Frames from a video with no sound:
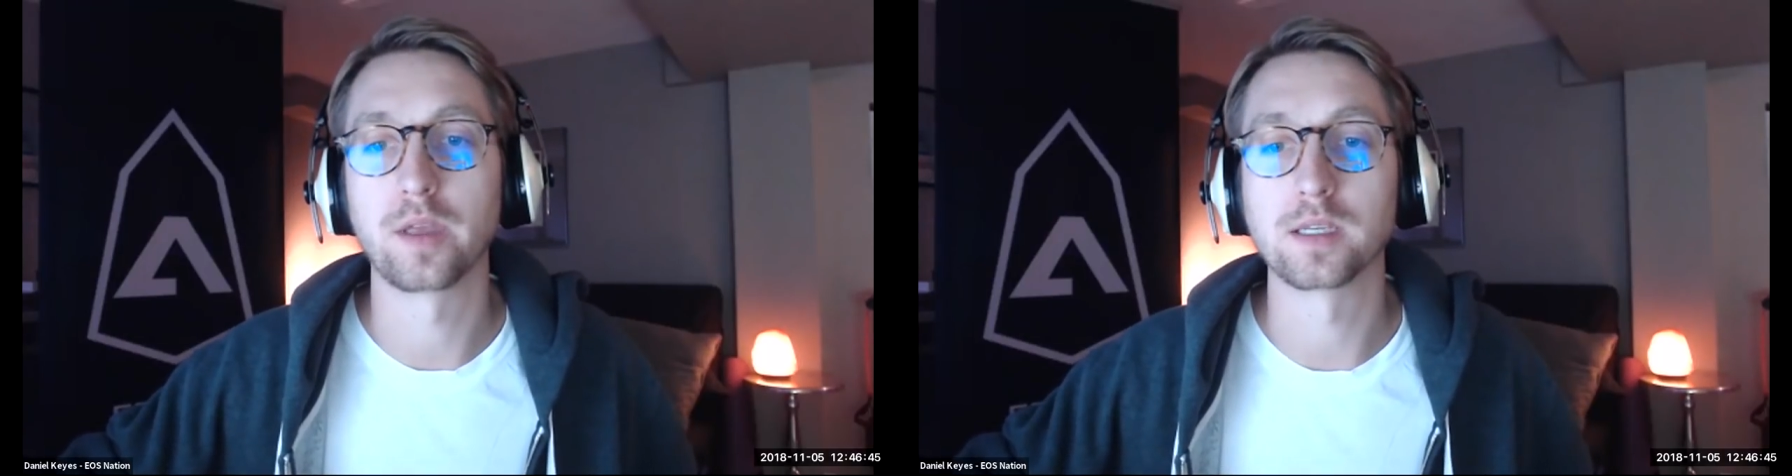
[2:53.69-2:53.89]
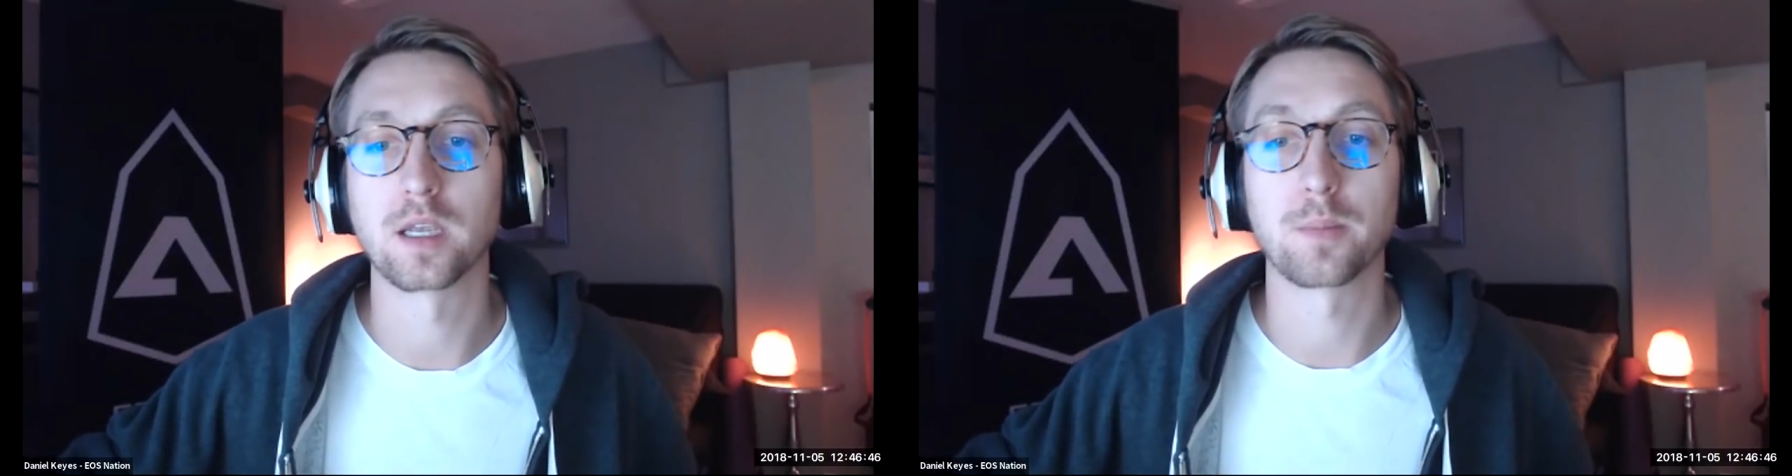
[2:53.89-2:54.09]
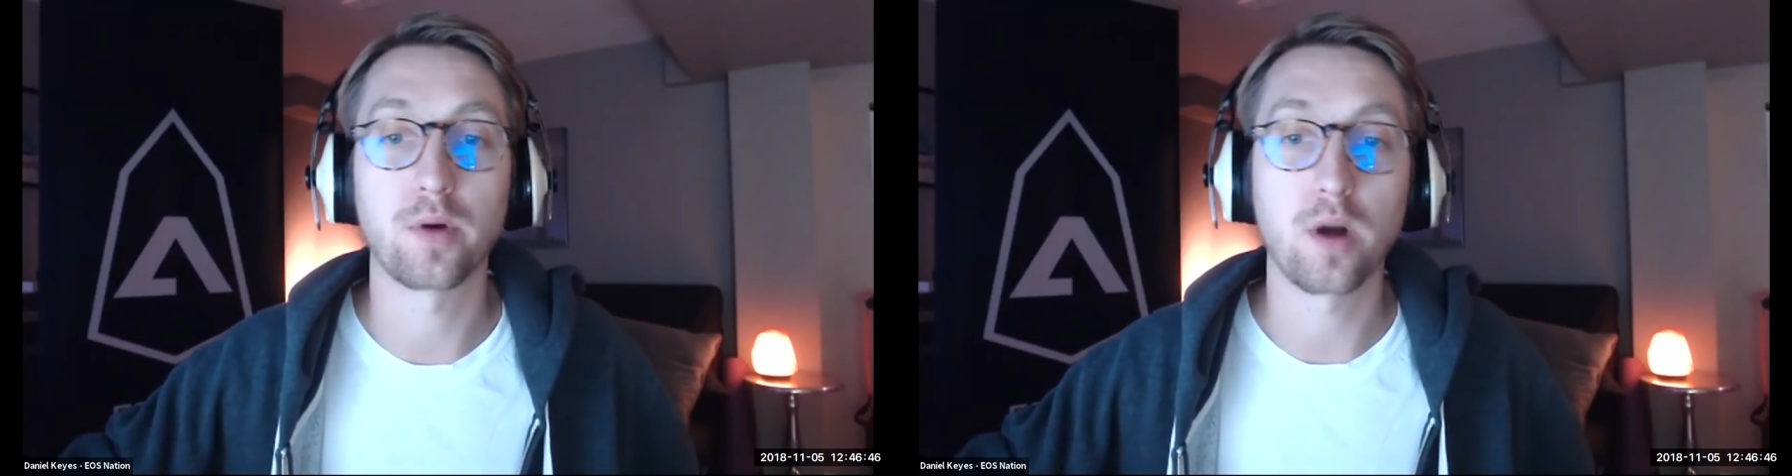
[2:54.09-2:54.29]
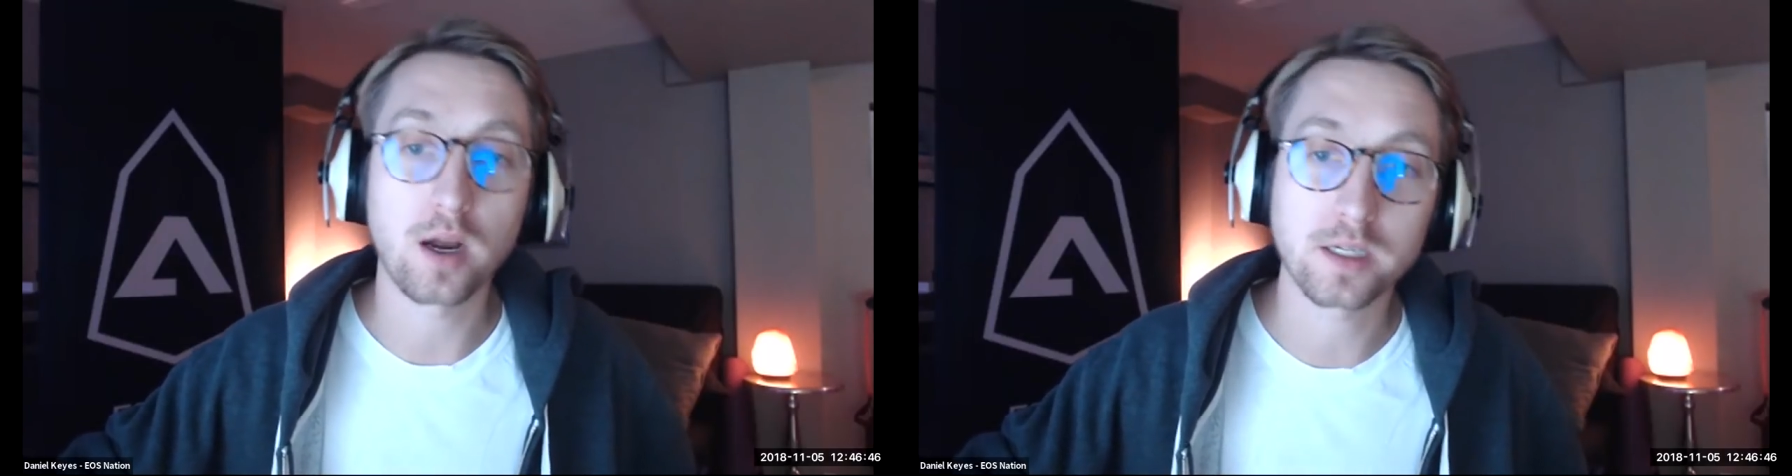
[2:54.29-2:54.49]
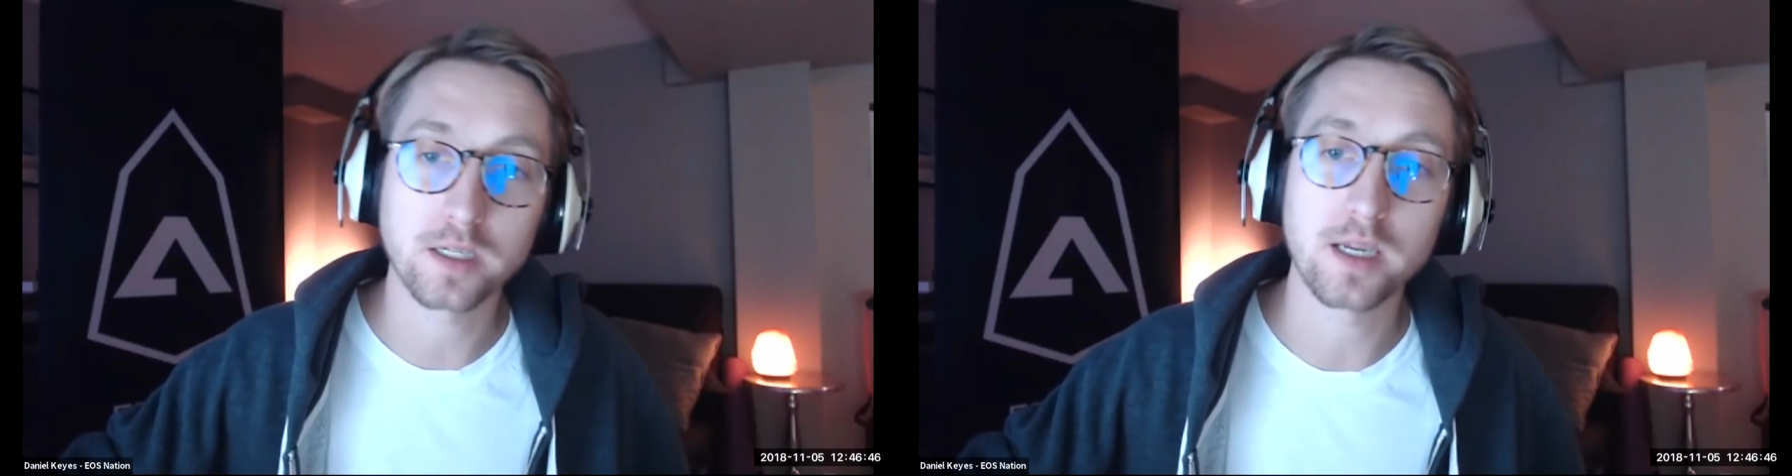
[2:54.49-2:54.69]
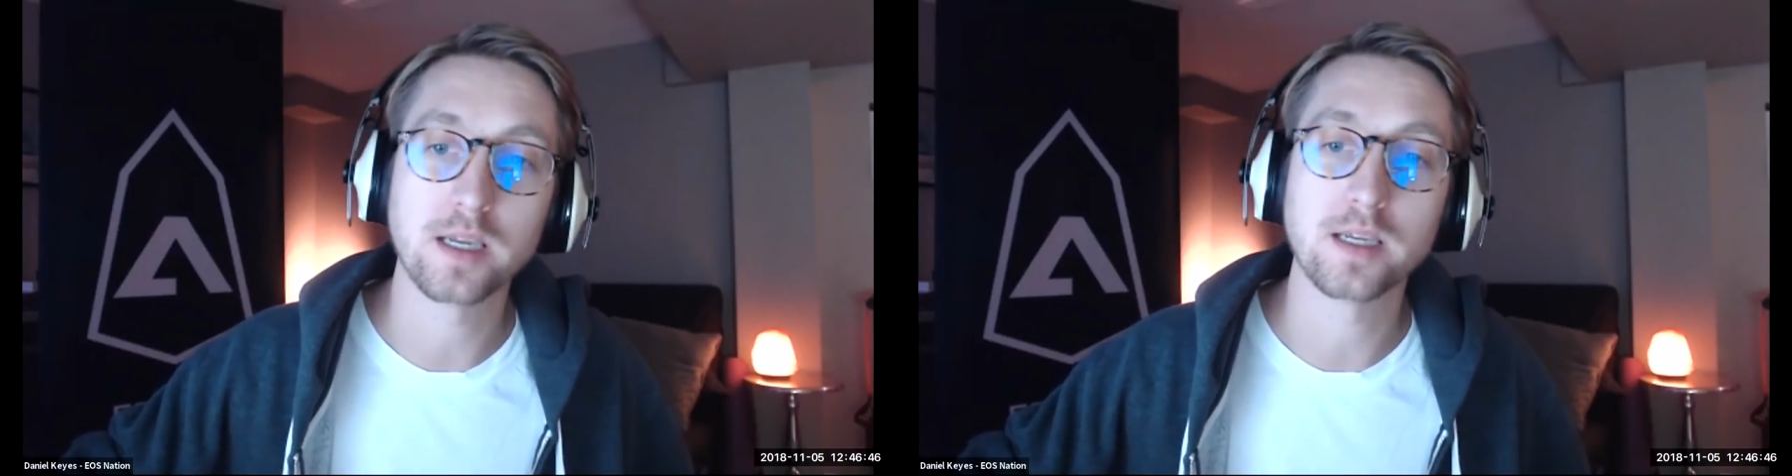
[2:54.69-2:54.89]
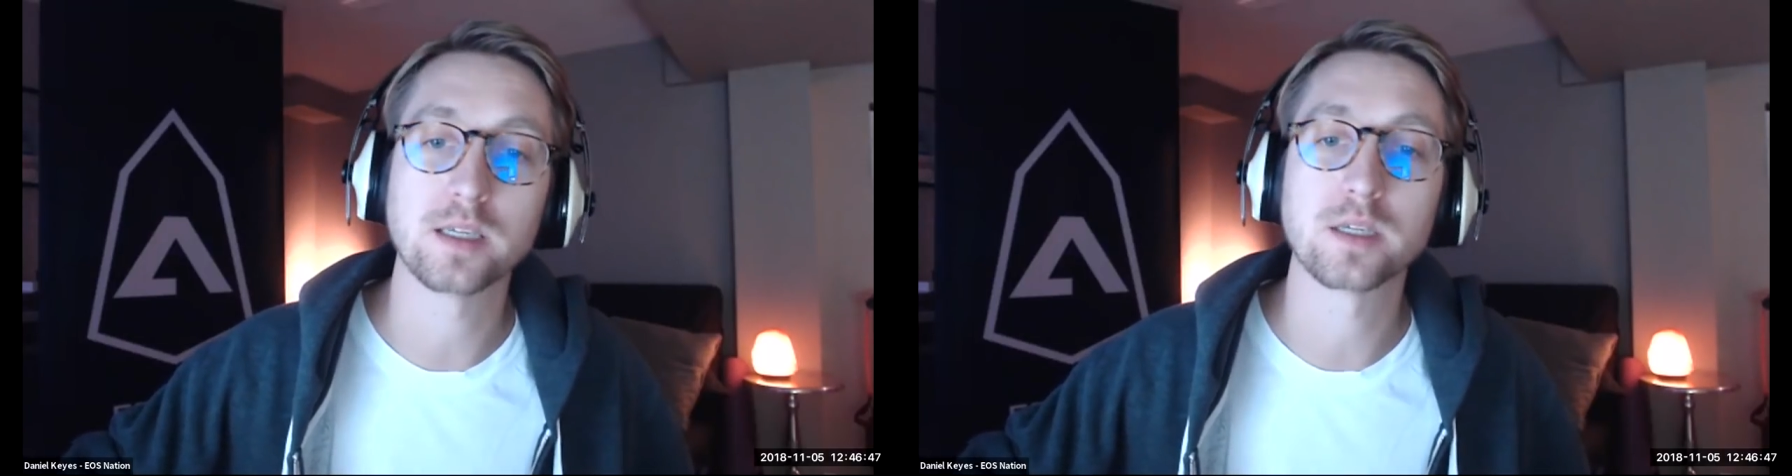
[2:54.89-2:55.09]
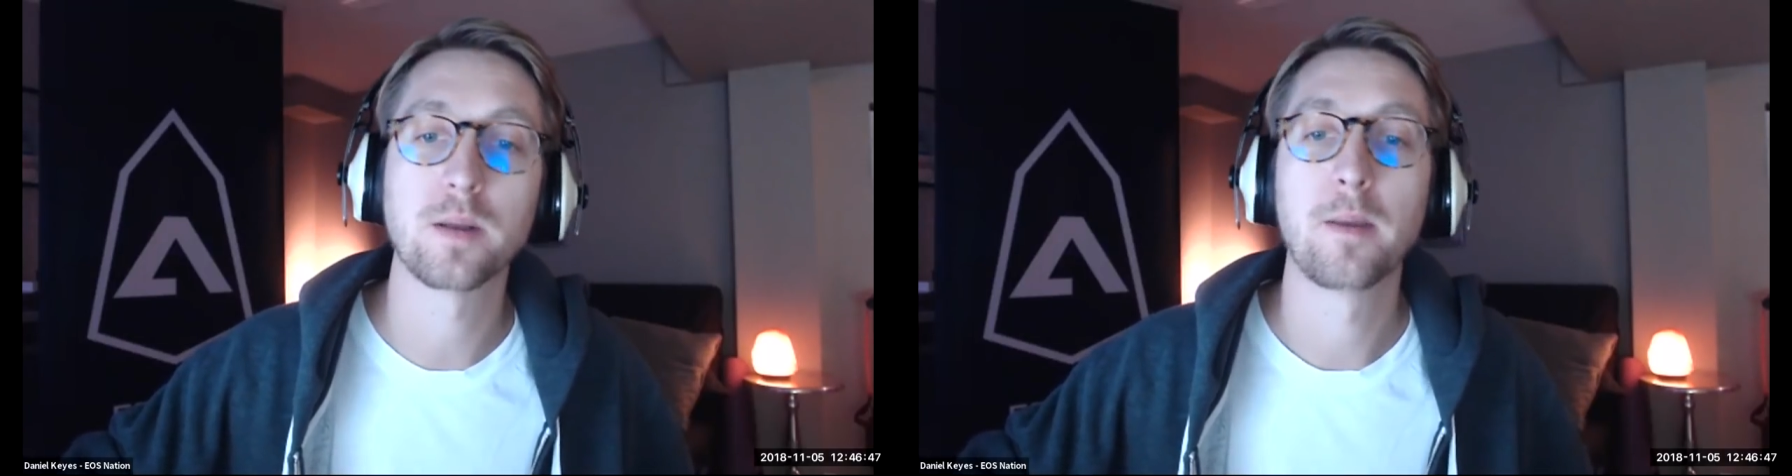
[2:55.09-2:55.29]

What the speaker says: things like proxies.